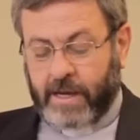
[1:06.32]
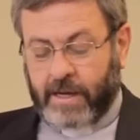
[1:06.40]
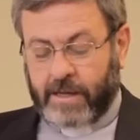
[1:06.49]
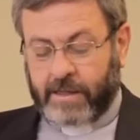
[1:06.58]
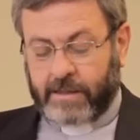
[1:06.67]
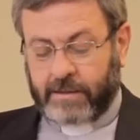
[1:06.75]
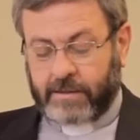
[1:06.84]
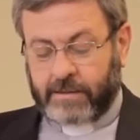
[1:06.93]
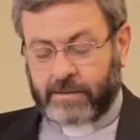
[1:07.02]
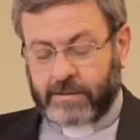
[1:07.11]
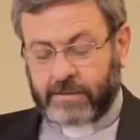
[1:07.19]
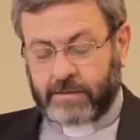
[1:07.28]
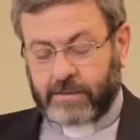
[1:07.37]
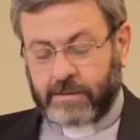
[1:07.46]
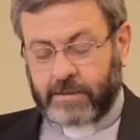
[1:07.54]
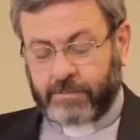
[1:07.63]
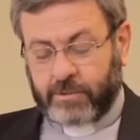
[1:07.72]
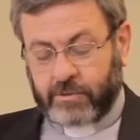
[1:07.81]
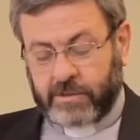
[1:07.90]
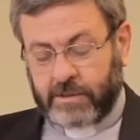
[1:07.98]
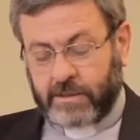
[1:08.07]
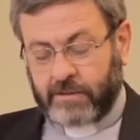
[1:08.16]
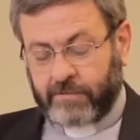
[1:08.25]
and the
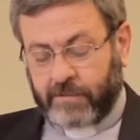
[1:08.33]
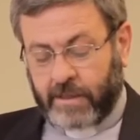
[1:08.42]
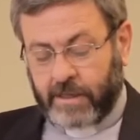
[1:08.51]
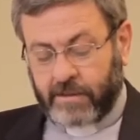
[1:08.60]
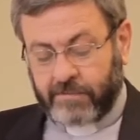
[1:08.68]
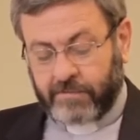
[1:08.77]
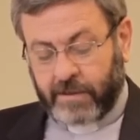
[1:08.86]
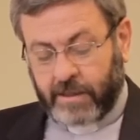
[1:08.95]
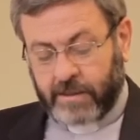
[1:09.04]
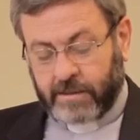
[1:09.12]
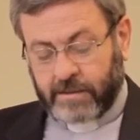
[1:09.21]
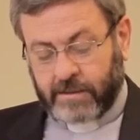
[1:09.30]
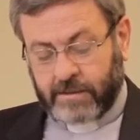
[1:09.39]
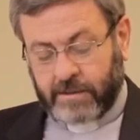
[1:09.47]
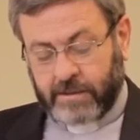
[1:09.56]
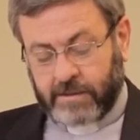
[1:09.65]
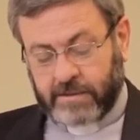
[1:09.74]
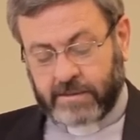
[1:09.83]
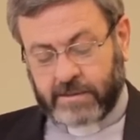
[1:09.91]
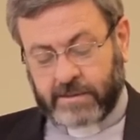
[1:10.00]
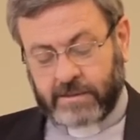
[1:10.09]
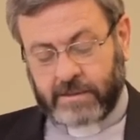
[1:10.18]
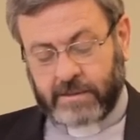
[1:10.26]
preceding 500
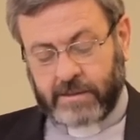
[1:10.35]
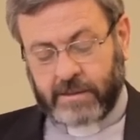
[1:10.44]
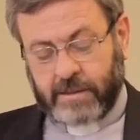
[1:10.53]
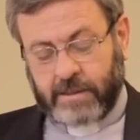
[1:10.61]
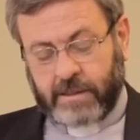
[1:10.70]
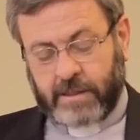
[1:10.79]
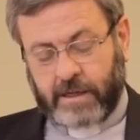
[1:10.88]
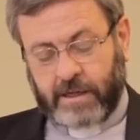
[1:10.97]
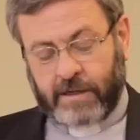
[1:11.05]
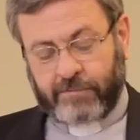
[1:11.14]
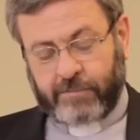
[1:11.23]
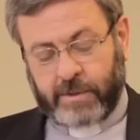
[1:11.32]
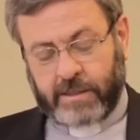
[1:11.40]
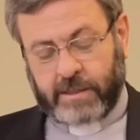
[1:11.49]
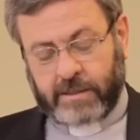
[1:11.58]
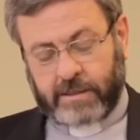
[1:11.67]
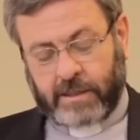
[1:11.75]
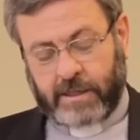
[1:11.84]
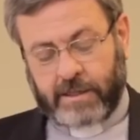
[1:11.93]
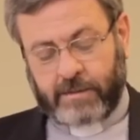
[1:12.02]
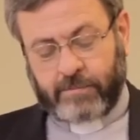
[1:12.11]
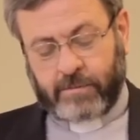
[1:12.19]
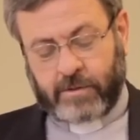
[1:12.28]
years have been a
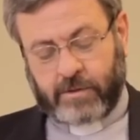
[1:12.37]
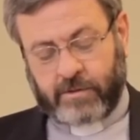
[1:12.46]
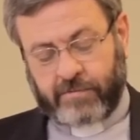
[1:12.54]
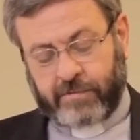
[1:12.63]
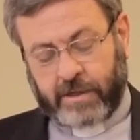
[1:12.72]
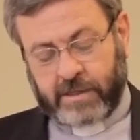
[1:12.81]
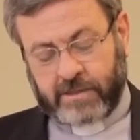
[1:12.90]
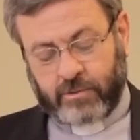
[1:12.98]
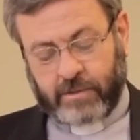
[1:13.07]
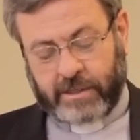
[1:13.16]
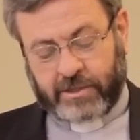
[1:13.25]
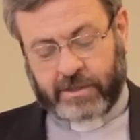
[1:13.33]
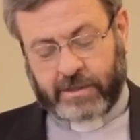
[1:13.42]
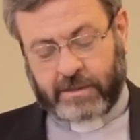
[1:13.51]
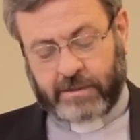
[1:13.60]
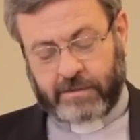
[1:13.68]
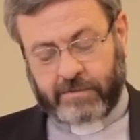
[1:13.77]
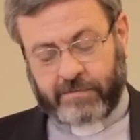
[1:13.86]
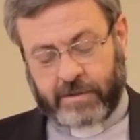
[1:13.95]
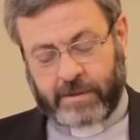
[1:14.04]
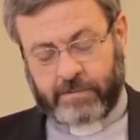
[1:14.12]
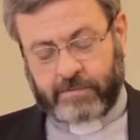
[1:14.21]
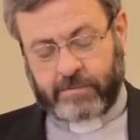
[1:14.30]
time of isolation
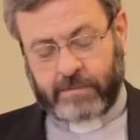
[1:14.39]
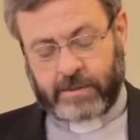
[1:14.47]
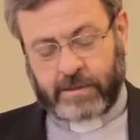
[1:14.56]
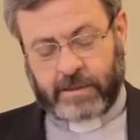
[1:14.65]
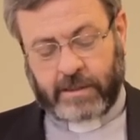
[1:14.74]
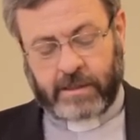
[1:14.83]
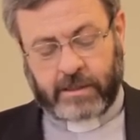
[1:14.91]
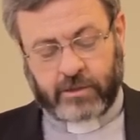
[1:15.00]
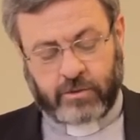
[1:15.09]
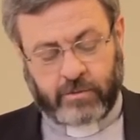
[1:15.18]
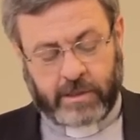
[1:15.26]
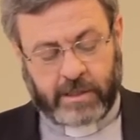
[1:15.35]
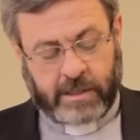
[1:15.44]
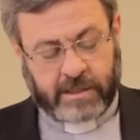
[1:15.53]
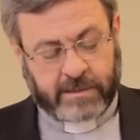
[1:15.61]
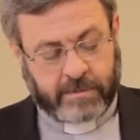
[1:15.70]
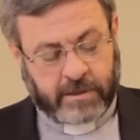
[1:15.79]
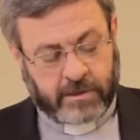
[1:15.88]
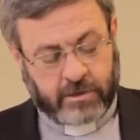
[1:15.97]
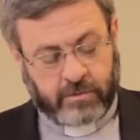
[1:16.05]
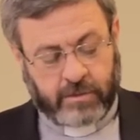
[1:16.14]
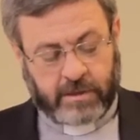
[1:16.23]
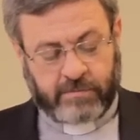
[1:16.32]
from intellectual and
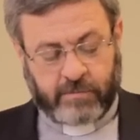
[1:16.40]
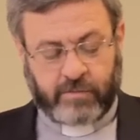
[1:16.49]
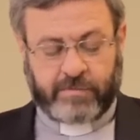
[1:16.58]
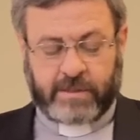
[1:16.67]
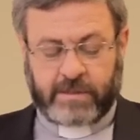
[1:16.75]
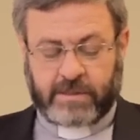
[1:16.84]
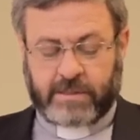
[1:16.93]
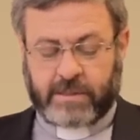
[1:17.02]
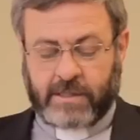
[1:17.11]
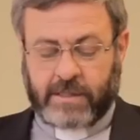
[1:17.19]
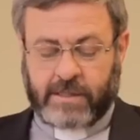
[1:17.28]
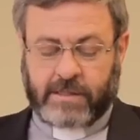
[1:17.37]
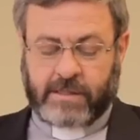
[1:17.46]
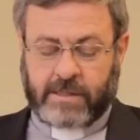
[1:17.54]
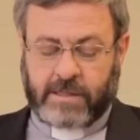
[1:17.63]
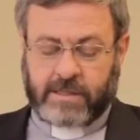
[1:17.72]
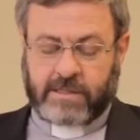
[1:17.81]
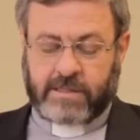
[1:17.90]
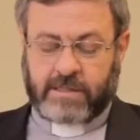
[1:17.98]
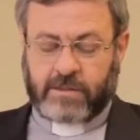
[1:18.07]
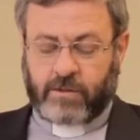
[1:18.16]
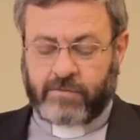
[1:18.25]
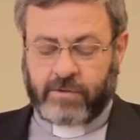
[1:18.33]
spiritual movements in the rest
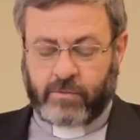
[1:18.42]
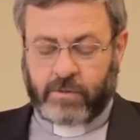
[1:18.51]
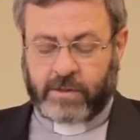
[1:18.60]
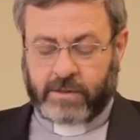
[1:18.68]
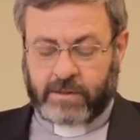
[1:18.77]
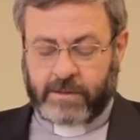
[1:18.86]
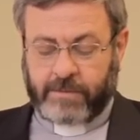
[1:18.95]
of the world.